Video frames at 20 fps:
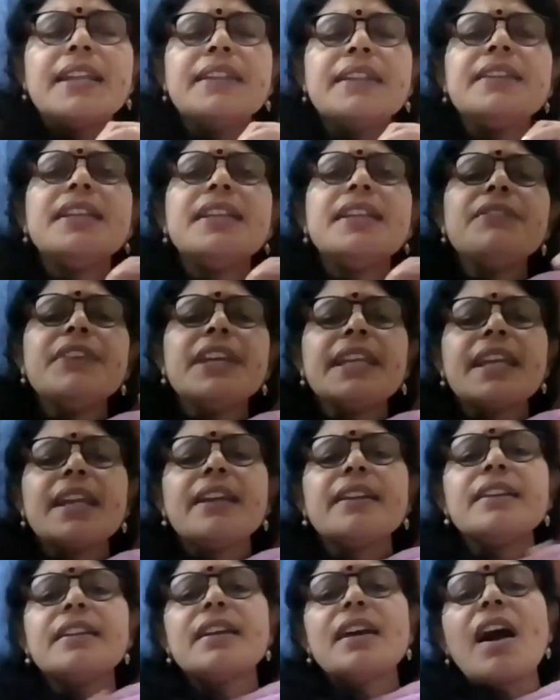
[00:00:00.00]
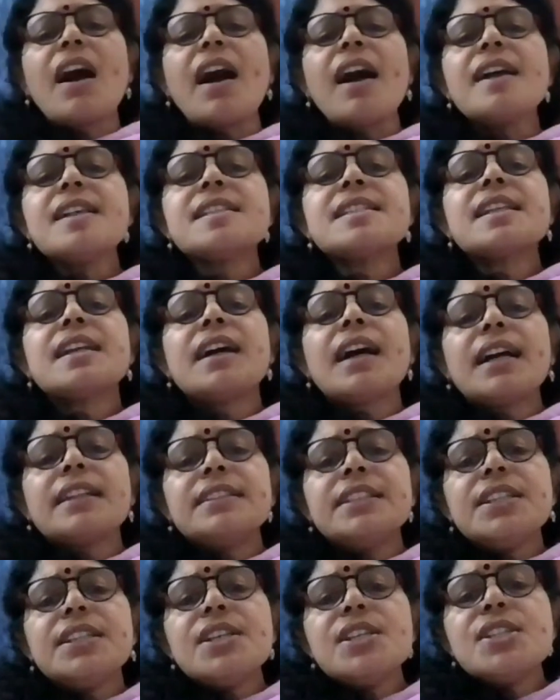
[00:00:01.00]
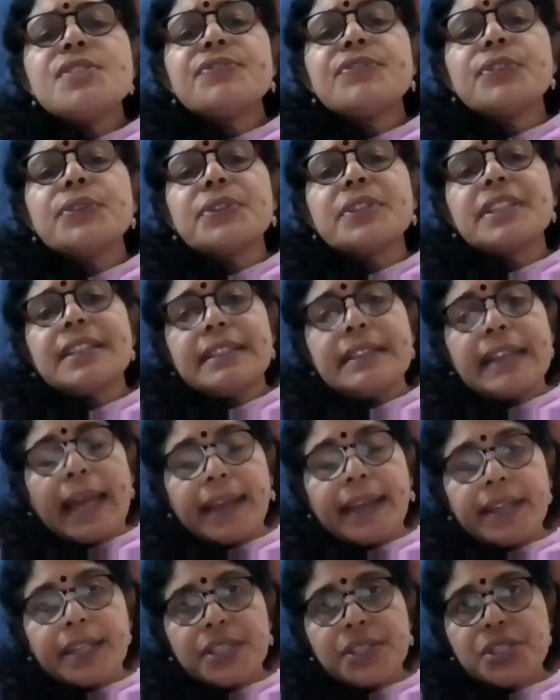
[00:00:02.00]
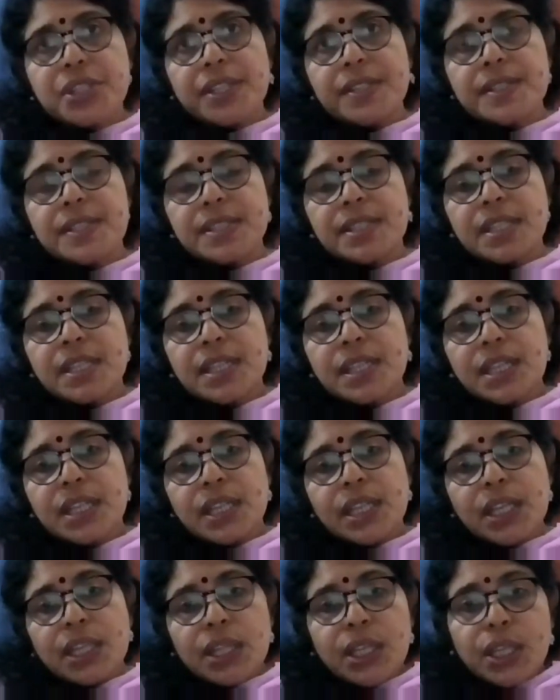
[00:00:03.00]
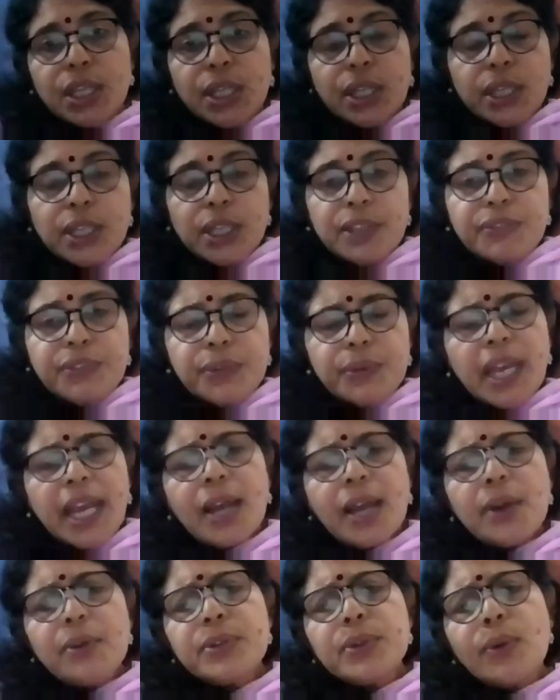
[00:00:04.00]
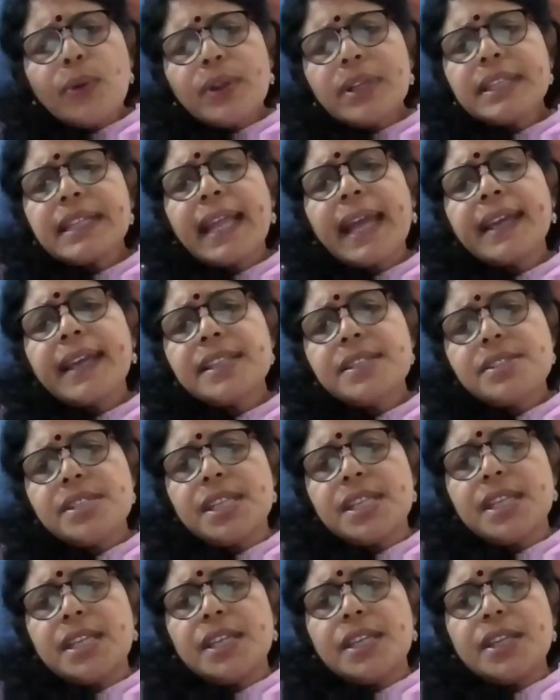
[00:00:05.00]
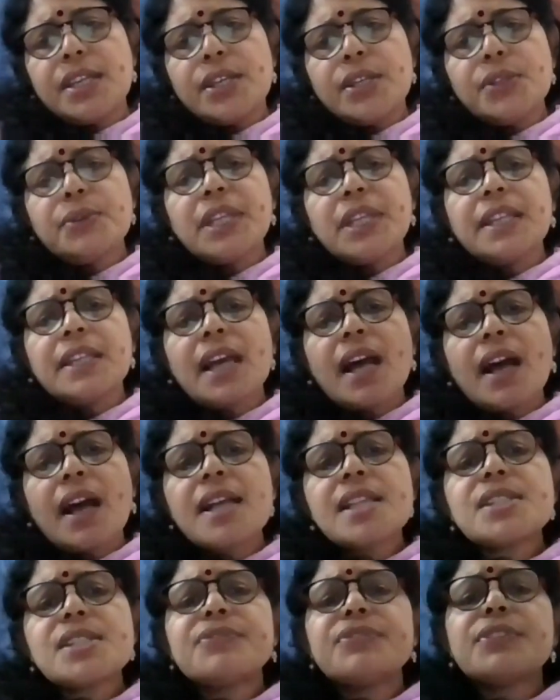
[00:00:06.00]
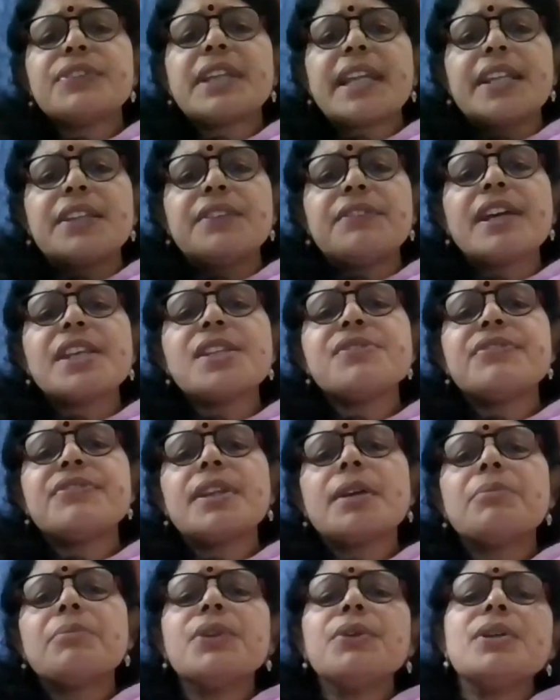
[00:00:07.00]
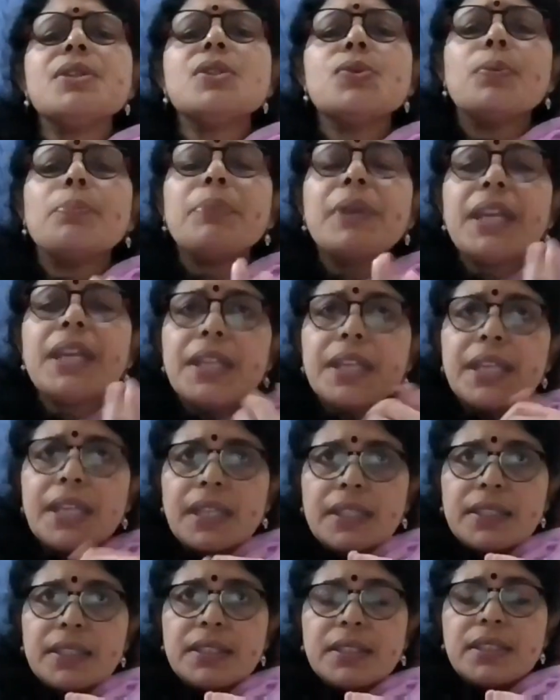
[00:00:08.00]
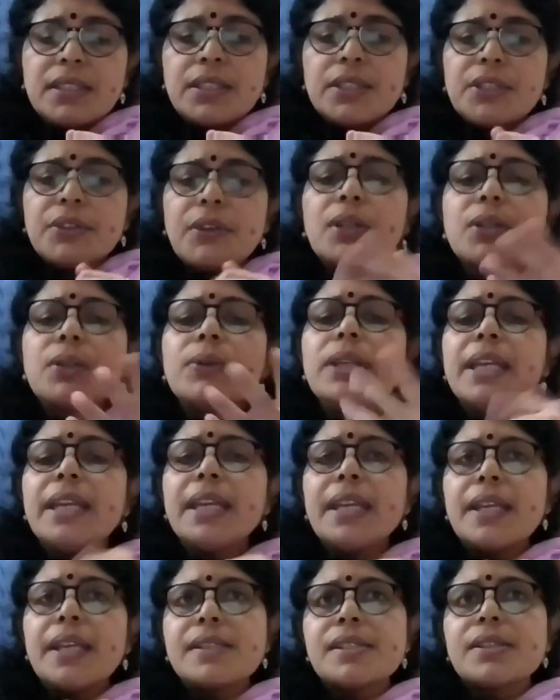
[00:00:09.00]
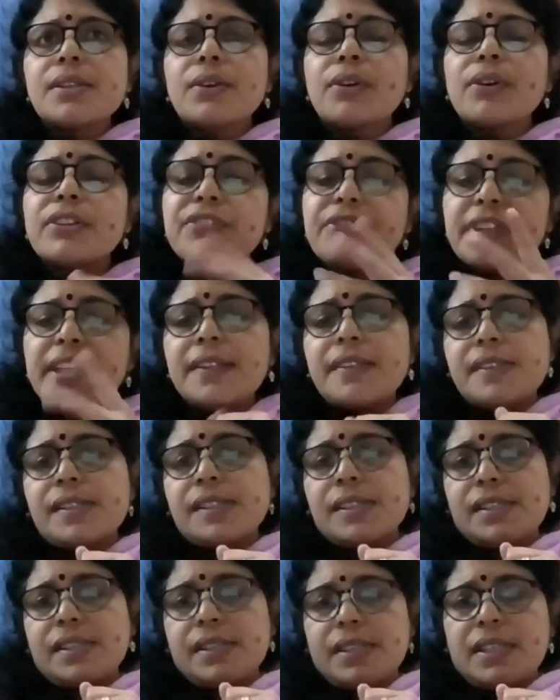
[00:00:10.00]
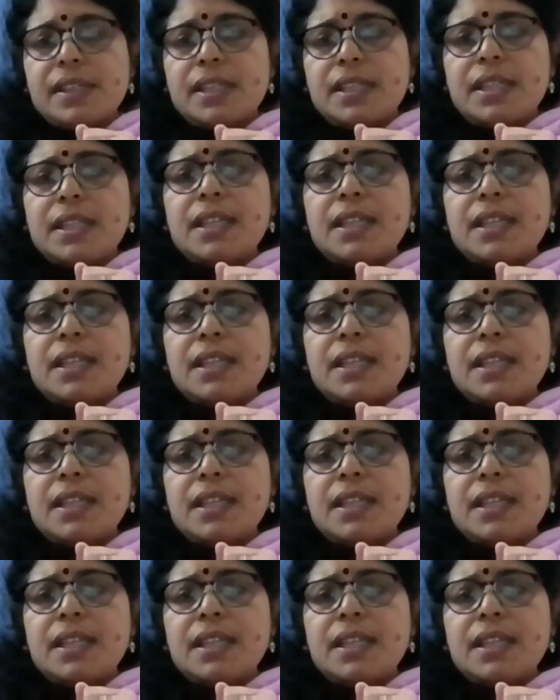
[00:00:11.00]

And then we can ask others for directions. If you have no clarity, you can ask for advice from your superior, your colleagues, or friends.